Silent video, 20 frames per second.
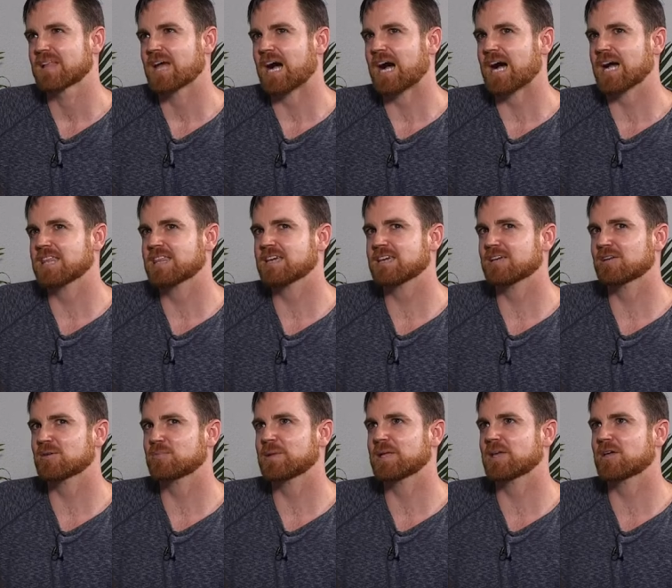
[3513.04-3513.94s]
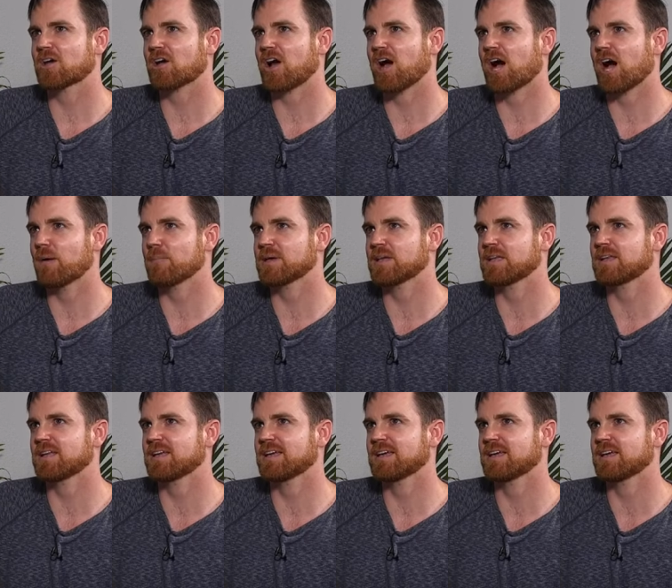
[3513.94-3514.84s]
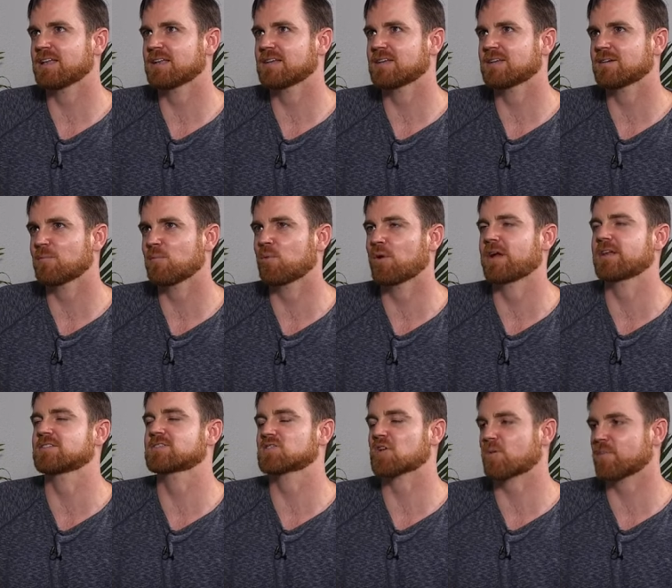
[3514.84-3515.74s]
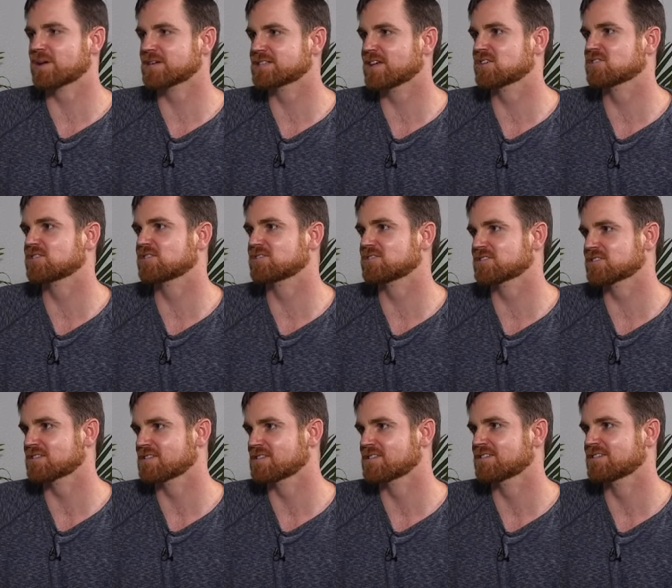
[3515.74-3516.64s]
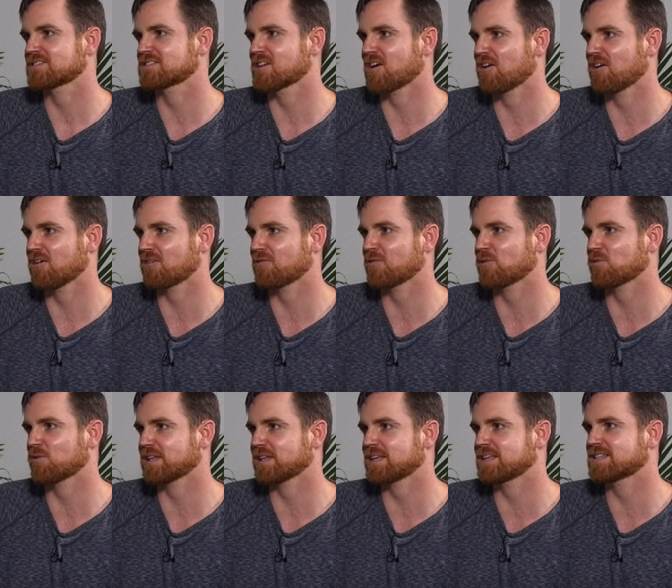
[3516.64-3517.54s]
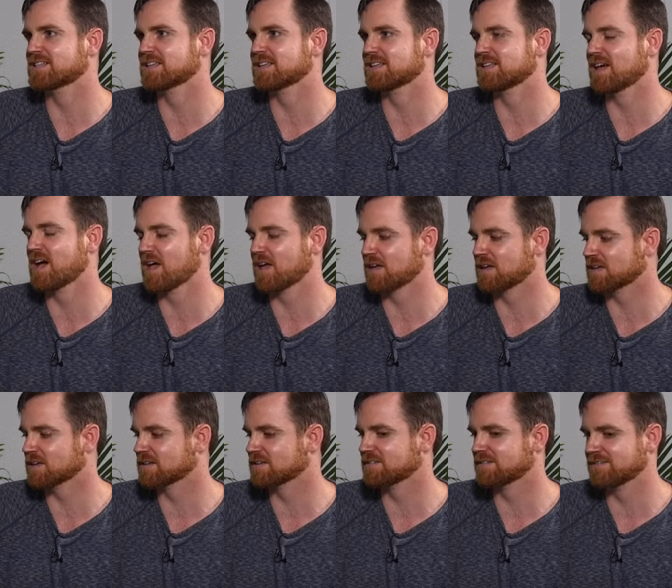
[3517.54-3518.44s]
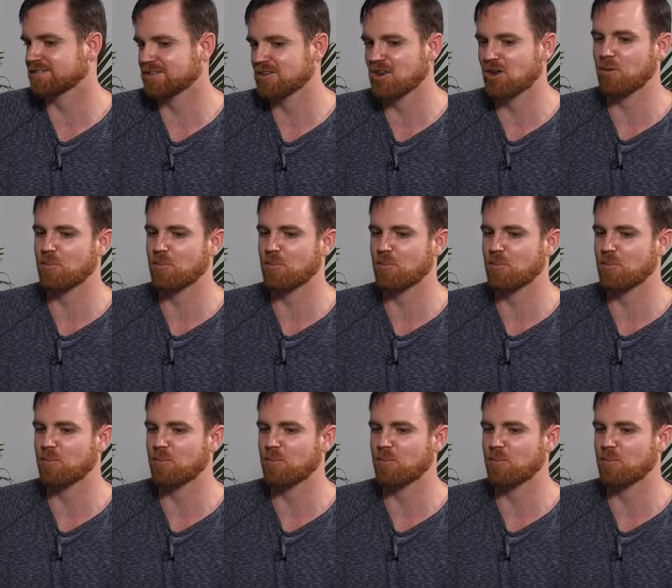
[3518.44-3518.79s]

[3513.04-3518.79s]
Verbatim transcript: I think it'll be common in brainstorming sessions. So if you really need to like you know,